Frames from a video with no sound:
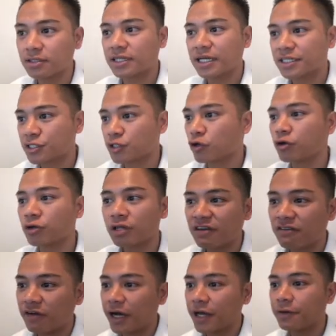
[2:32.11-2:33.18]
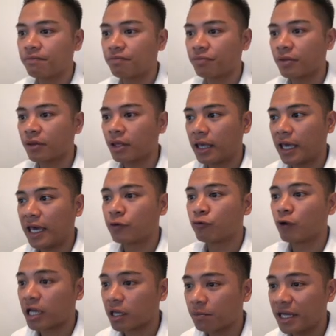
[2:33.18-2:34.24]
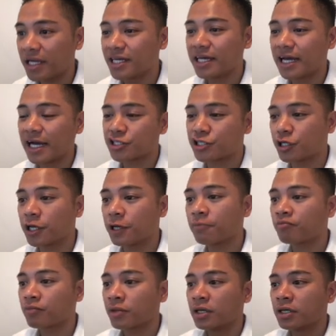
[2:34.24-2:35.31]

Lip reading: That's totally fine and recommended actually.